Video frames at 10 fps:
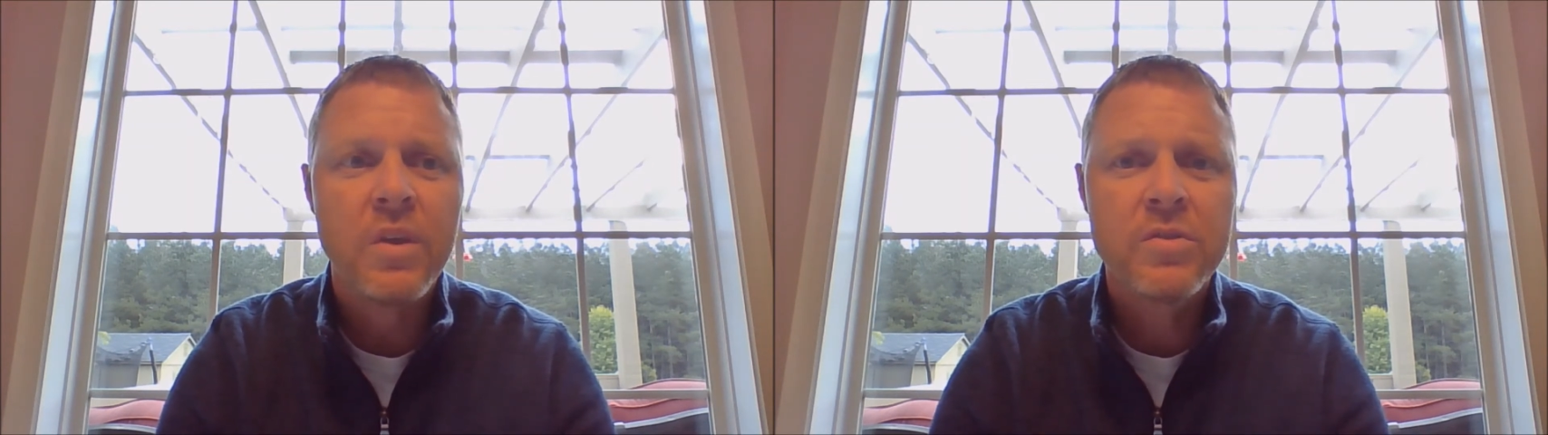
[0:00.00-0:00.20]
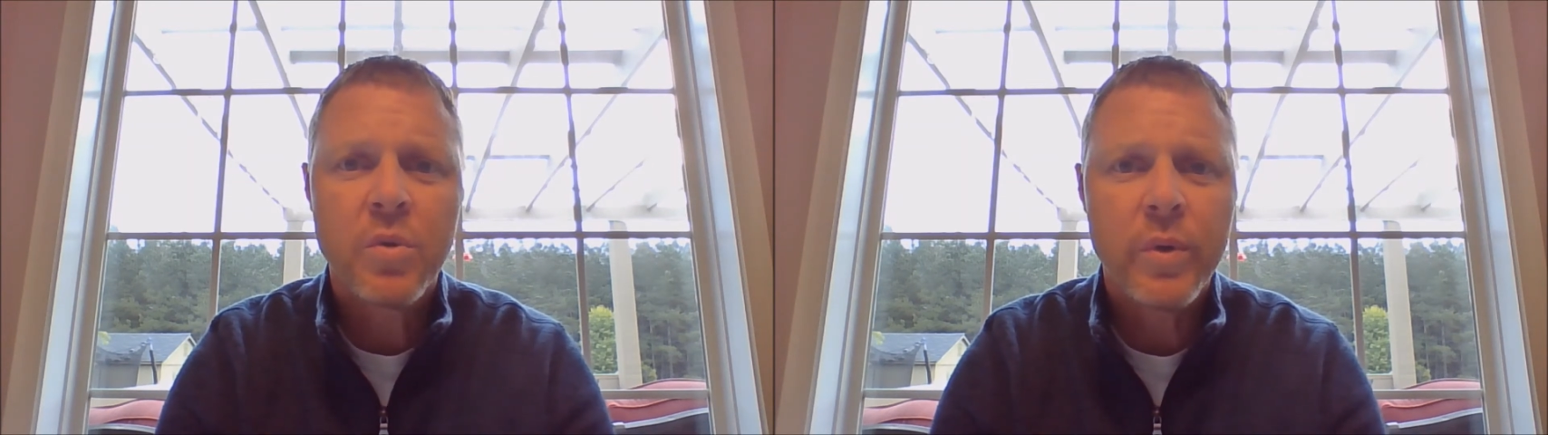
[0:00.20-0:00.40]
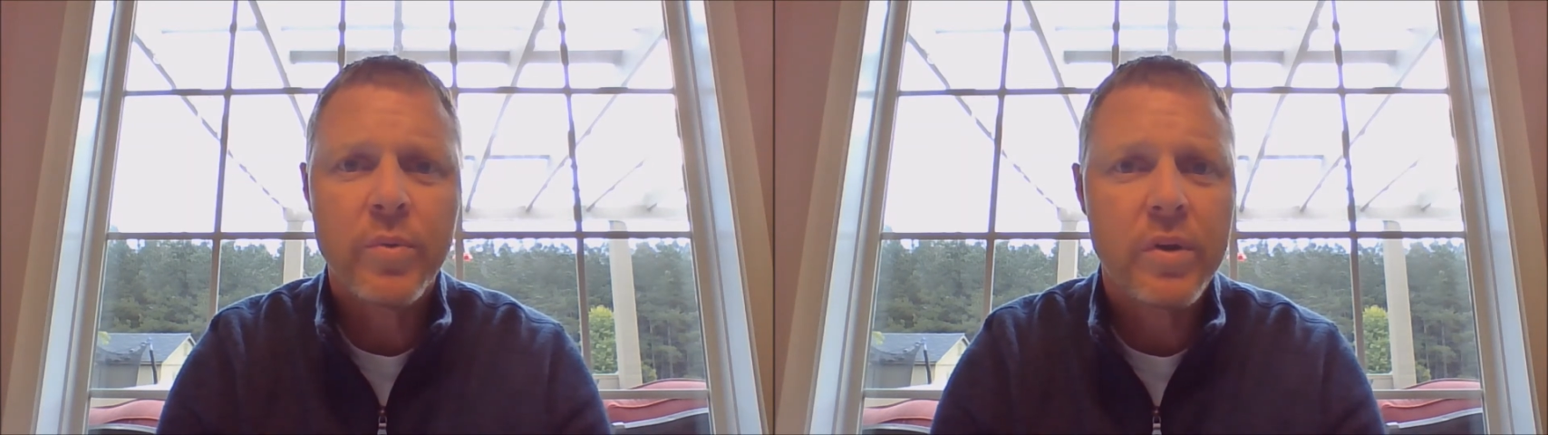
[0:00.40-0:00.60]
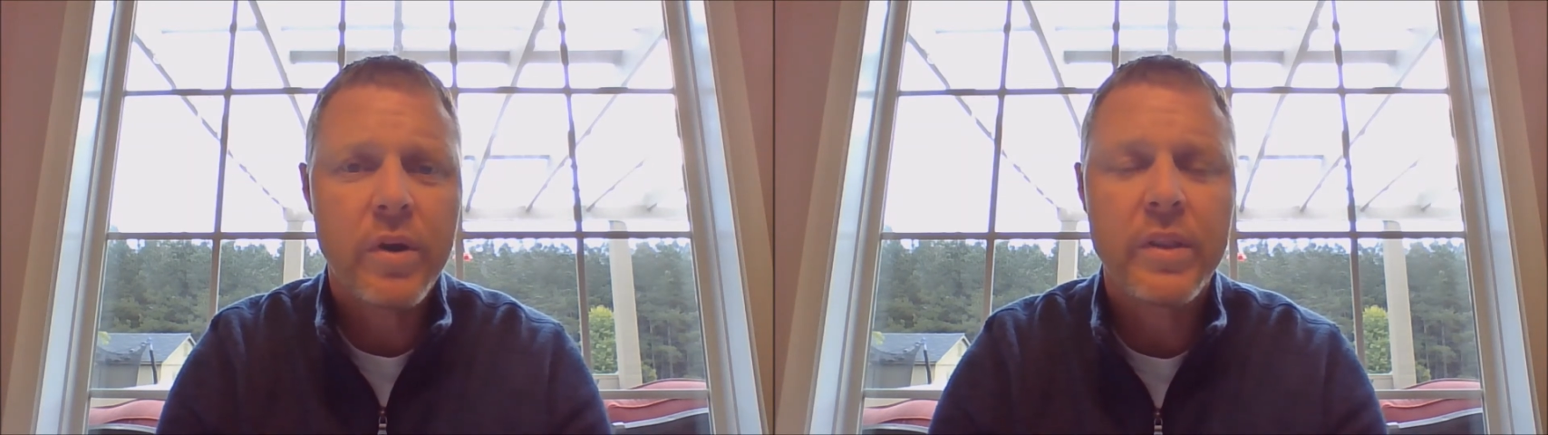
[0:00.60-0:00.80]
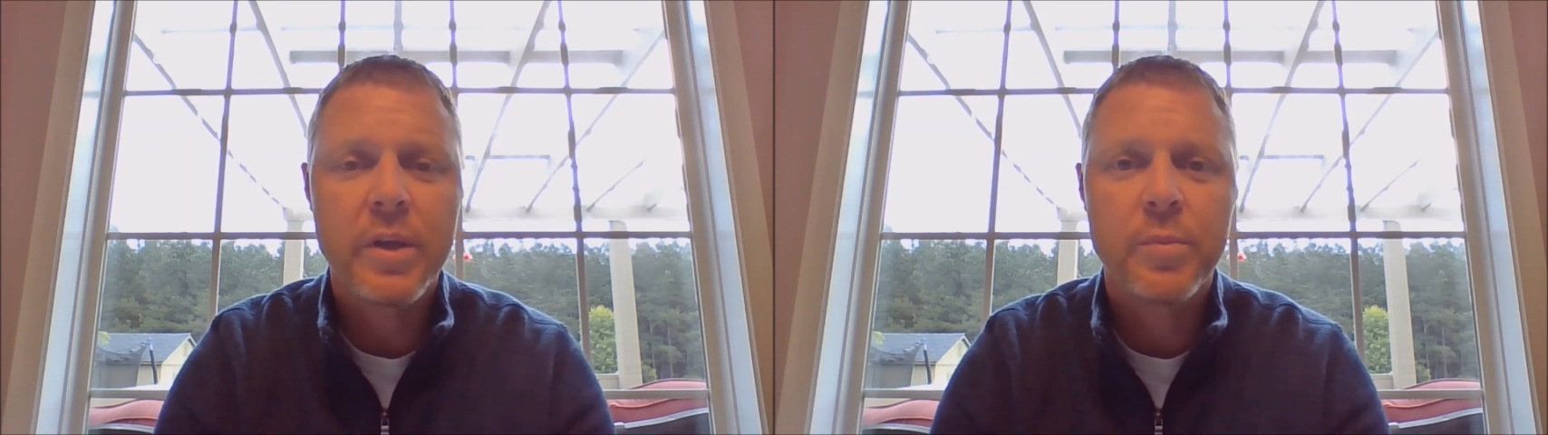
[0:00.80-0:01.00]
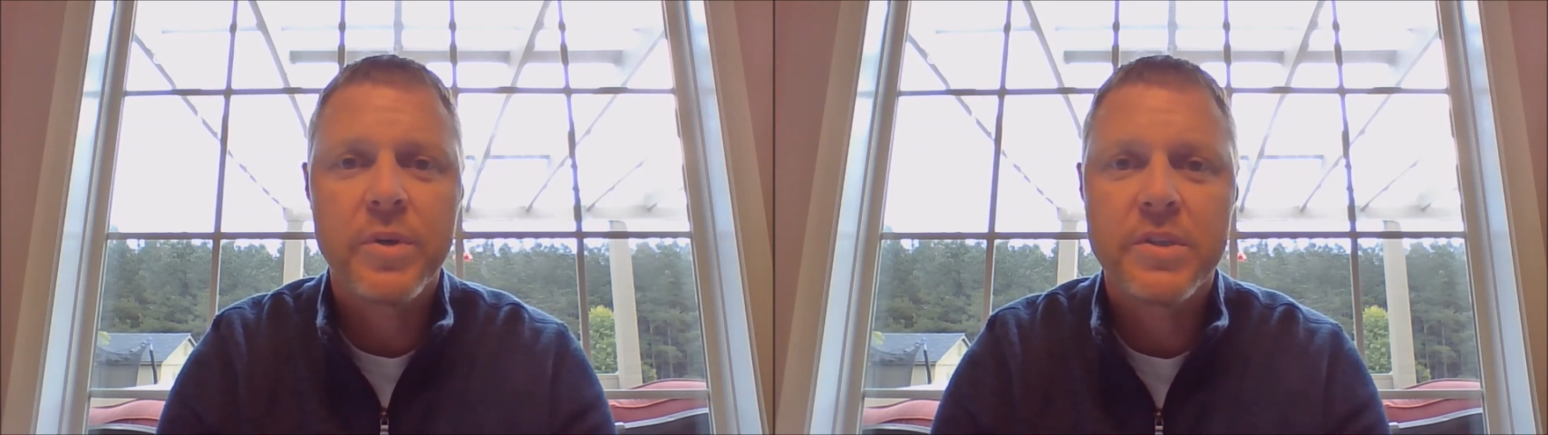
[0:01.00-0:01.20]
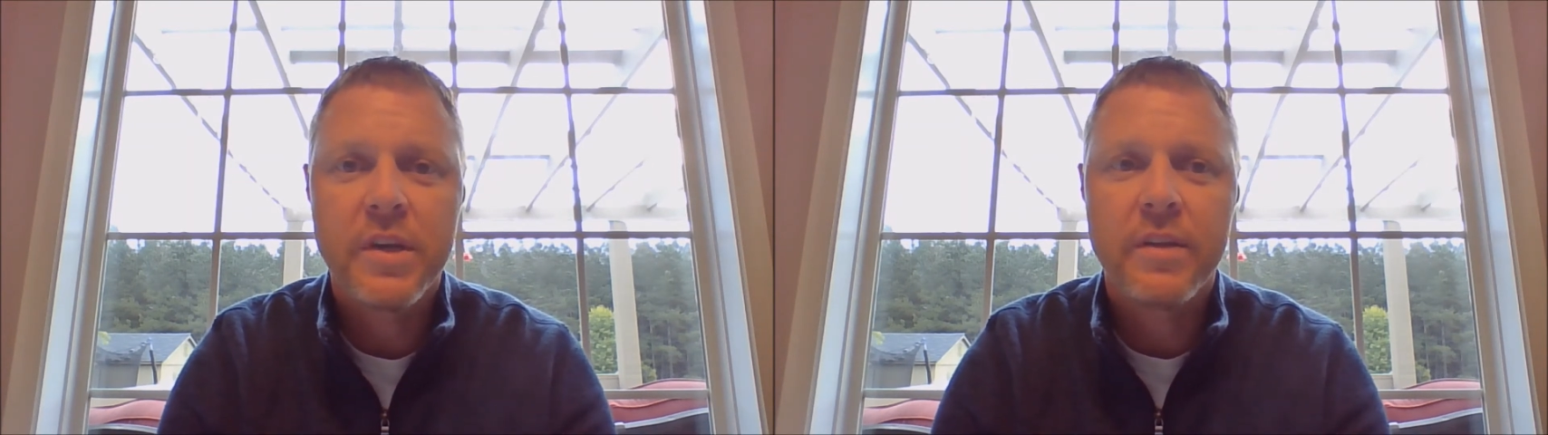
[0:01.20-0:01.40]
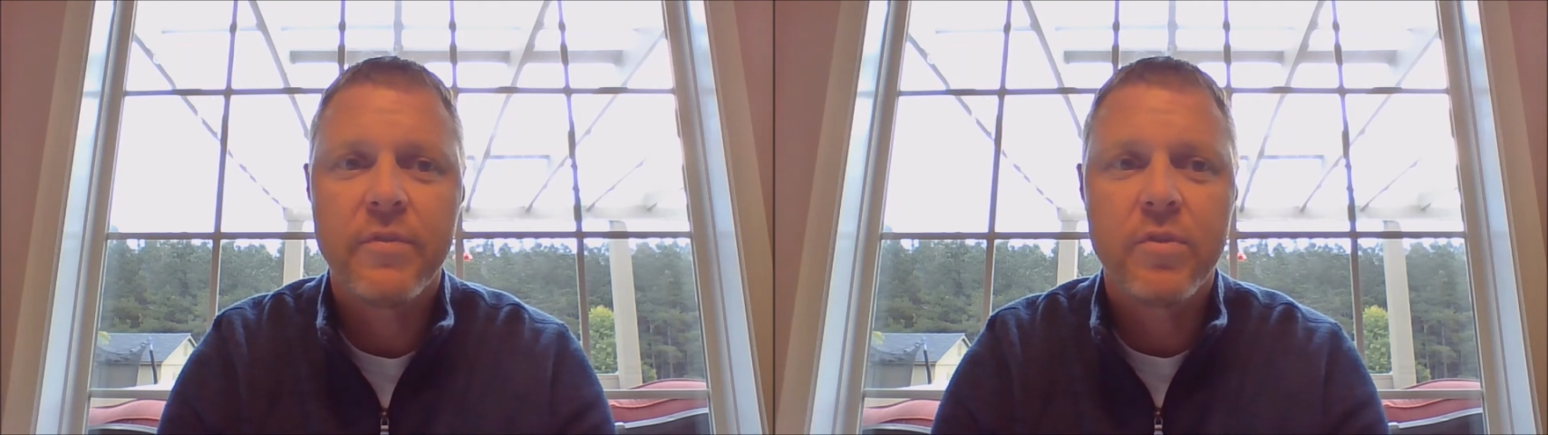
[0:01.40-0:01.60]
So we would greatly appreciate
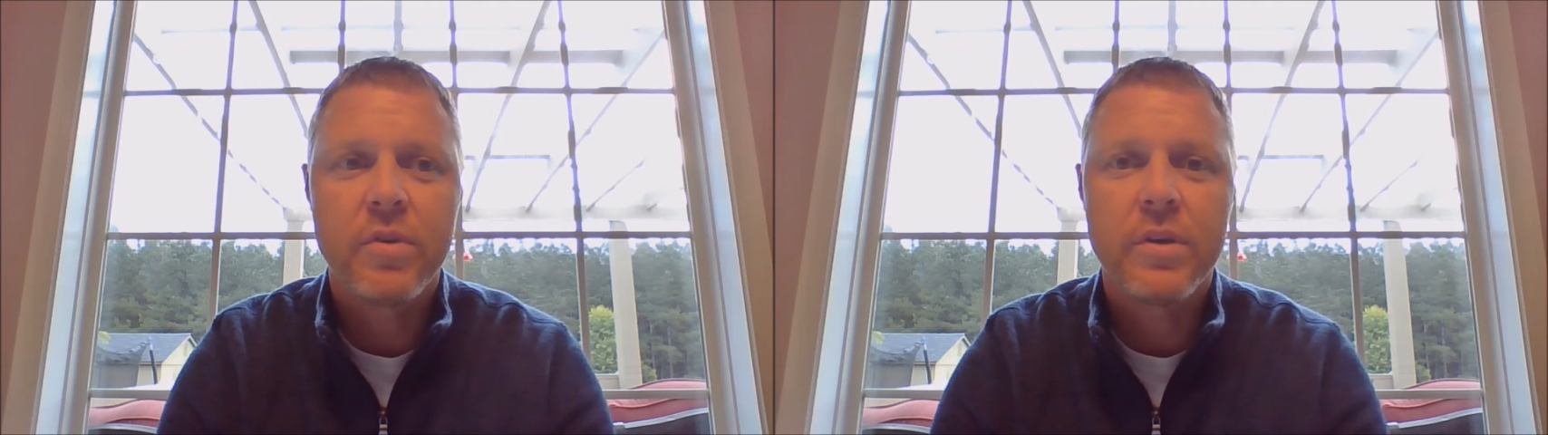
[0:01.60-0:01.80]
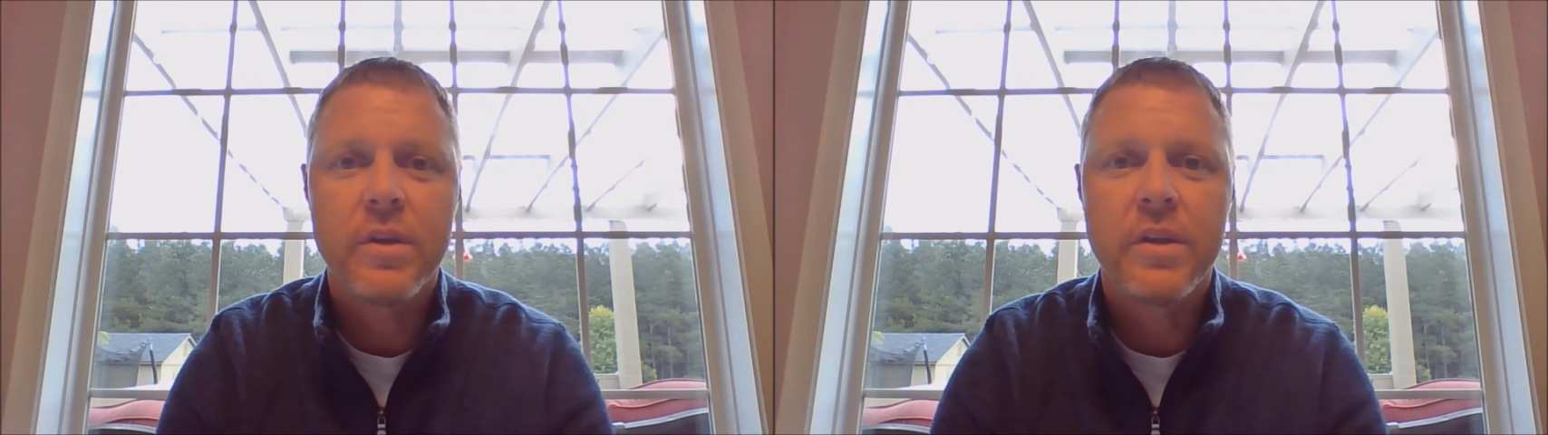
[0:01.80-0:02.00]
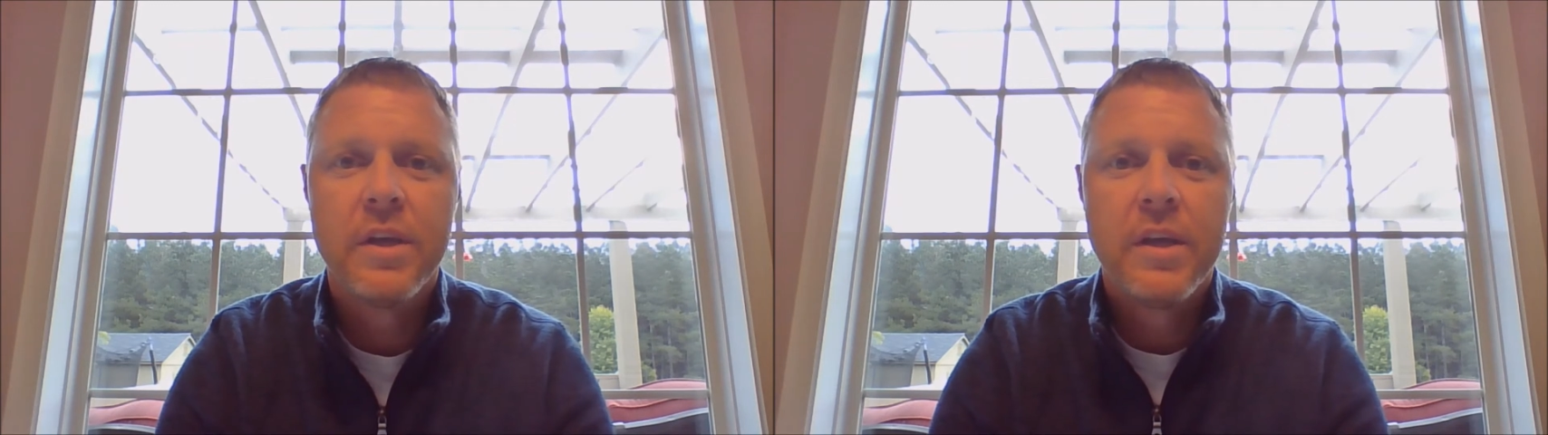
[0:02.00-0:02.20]
if you could